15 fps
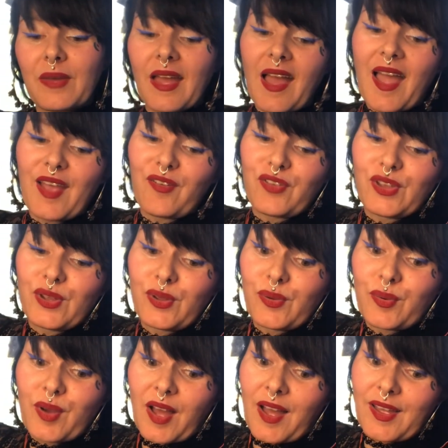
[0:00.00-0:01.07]
If
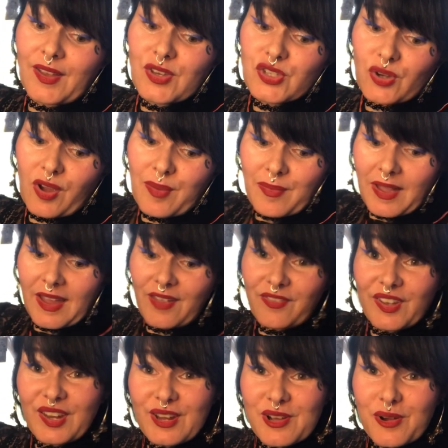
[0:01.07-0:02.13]
you enjoy my
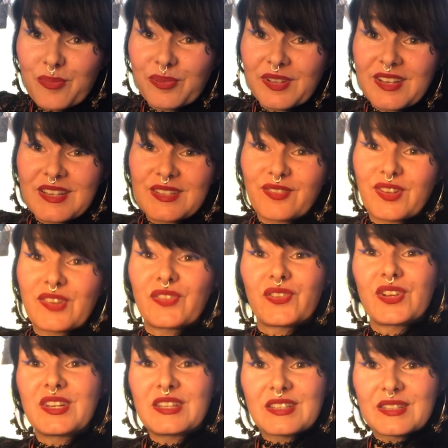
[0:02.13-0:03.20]
video, please feel
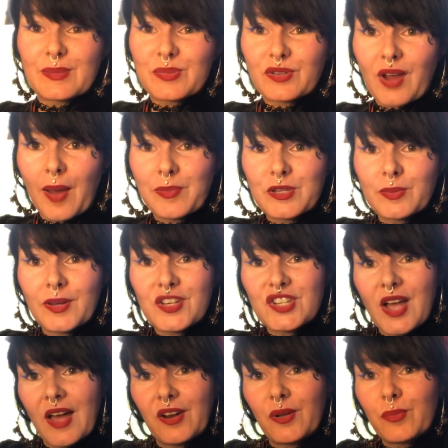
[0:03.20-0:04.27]
free to subscribe to my
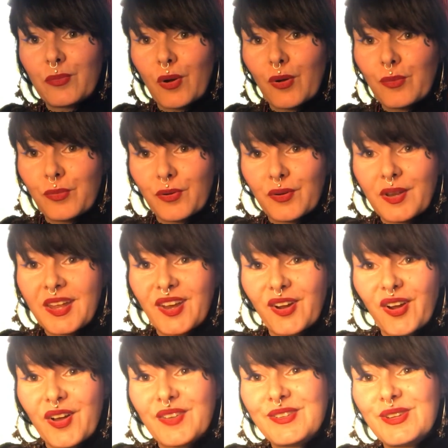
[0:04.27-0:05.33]
channel, Mo Moon, here
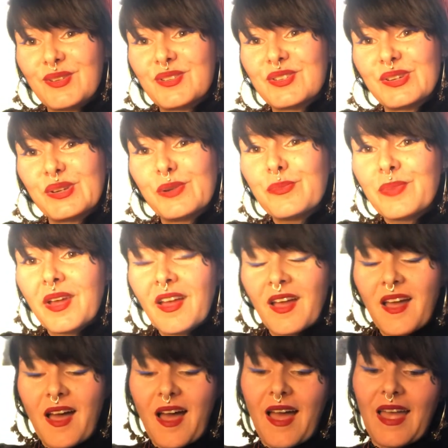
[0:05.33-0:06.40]
on YouTube.
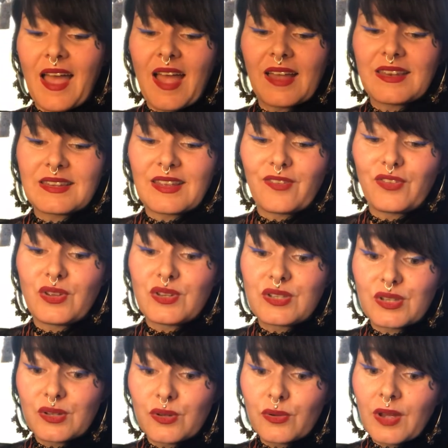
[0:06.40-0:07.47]
And if you
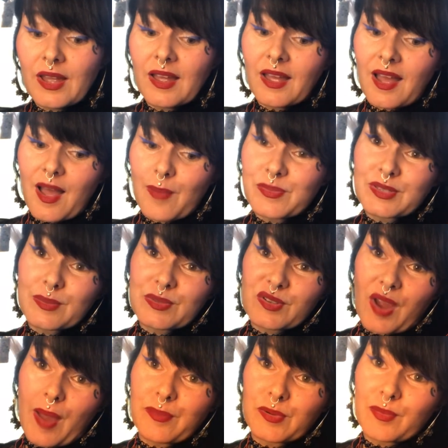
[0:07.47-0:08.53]
do
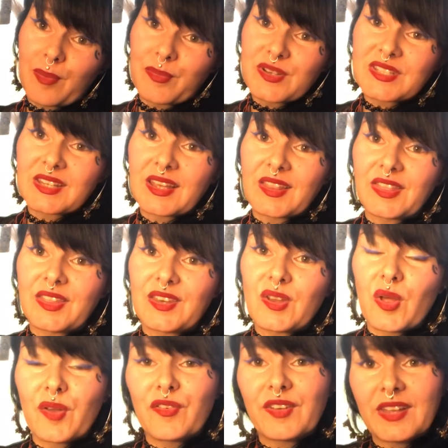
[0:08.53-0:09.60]
subscribe, remember to hit the
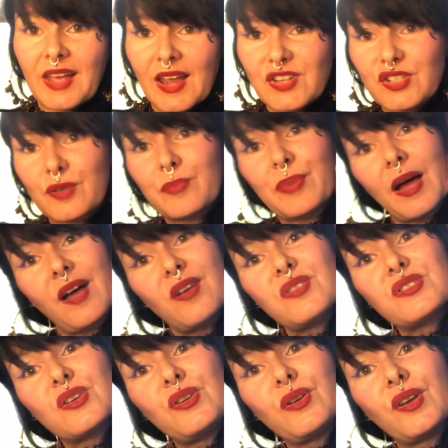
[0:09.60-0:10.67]
notification bell
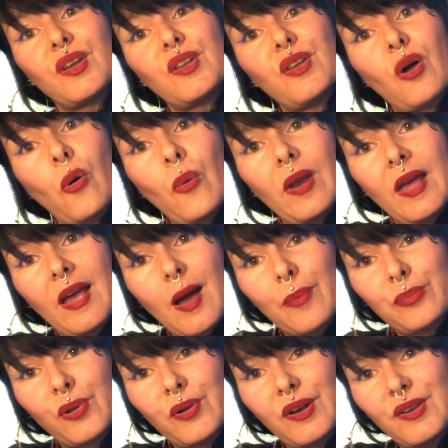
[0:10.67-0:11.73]
so you can know when I
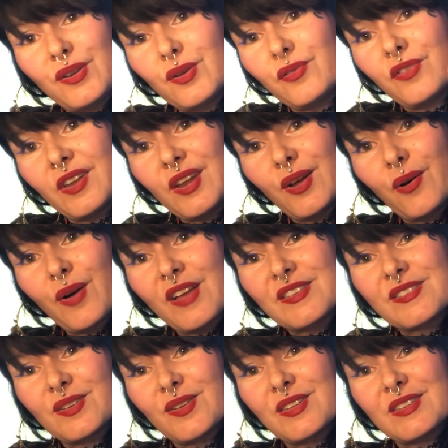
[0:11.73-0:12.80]
upload a new video as
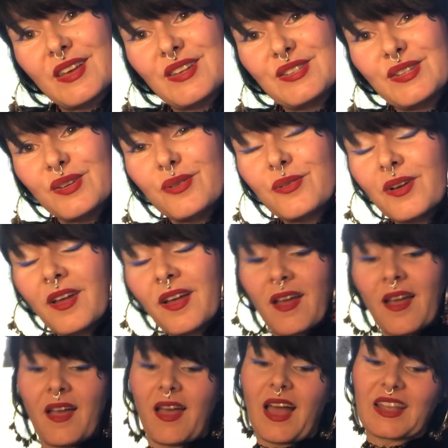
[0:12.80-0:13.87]
soon as I do.
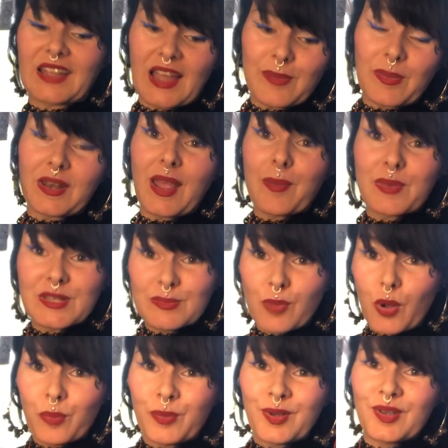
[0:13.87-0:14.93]
Again, my name is
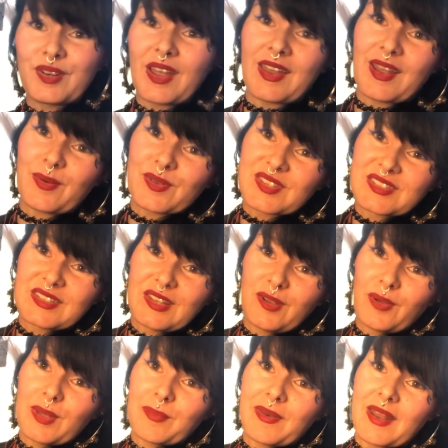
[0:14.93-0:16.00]
Mo Moon, and I will see you
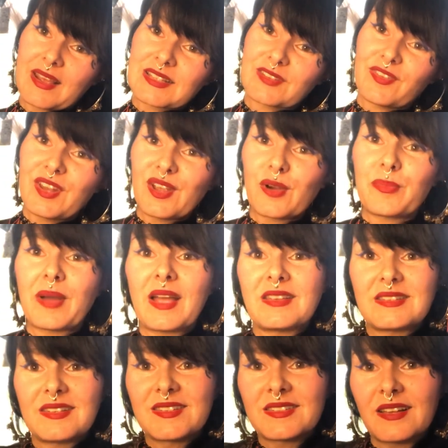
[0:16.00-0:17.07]
in my next video,
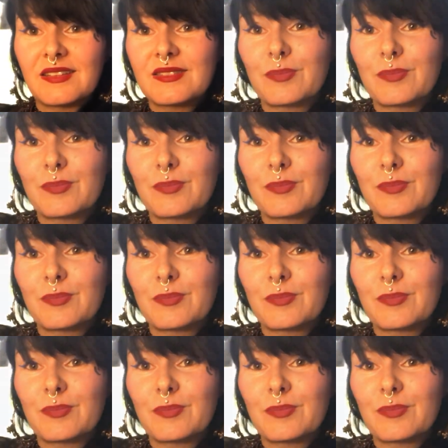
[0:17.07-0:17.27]
Pisces Suns.